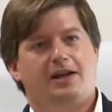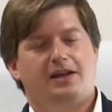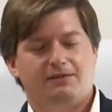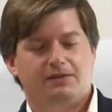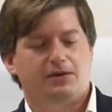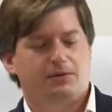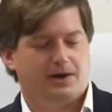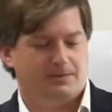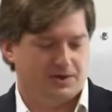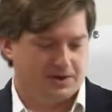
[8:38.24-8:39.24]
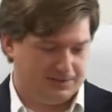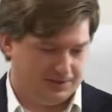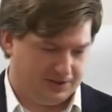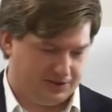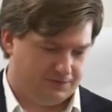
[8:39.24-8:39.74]
even though I'm talking about
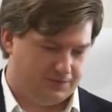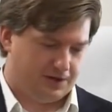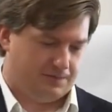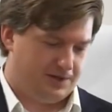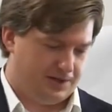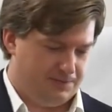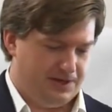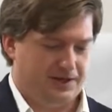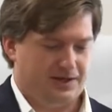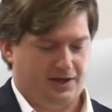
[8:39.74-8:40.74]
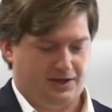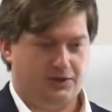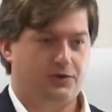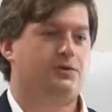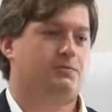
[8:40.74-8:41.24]
this issue of dark money being a
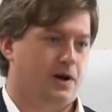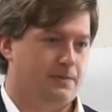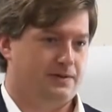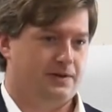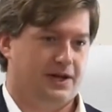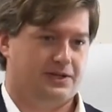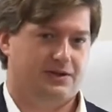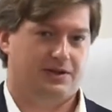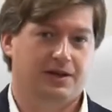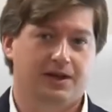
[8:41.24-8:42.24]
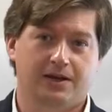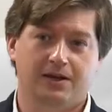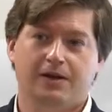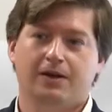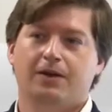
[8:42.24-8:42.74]
huge problem in elections,
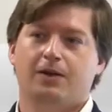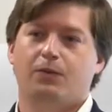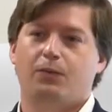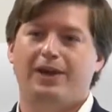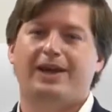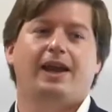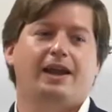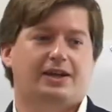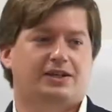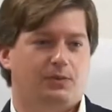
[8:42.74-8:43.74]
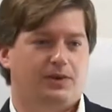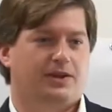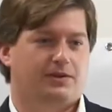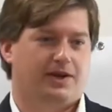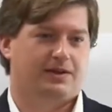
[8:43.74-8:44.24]
we can't actually win
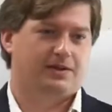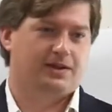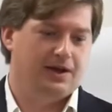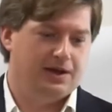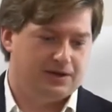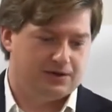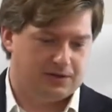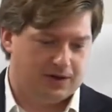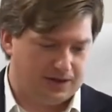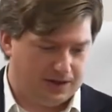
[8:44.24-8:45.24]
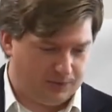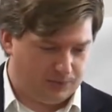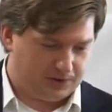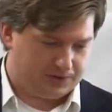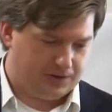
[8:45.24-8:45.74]
these races. So I
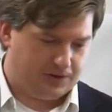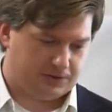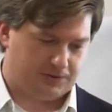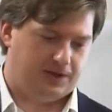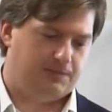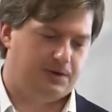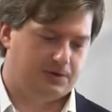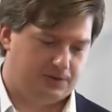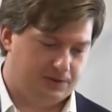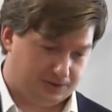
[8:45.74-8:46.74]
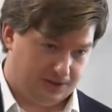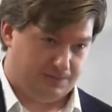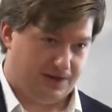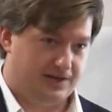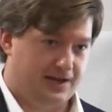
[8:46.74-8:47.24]
worked on Christine Pellegrino's
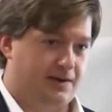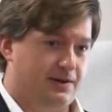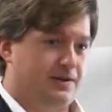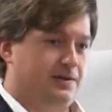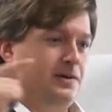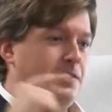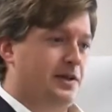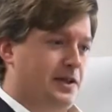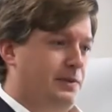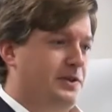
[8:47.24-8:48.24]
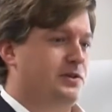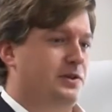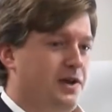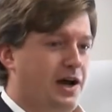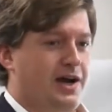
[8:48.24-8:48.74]
campaign down in Assembly
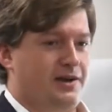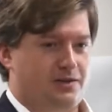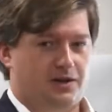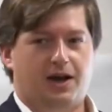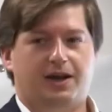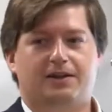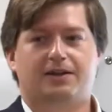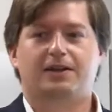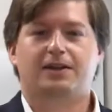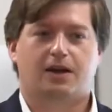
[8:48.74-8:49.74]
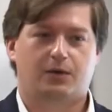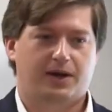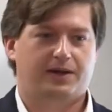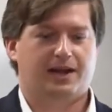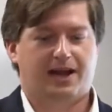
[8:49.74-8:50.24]
District 9, Long Island, a
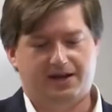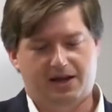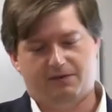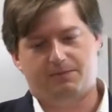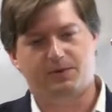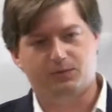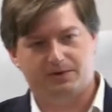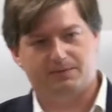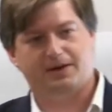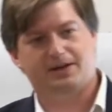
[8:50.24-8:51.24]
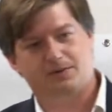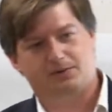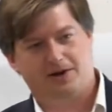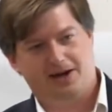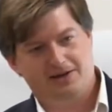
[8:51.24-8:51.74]
race that had never been won by a
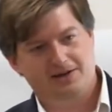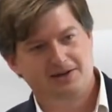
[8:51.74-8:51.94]
Democrat.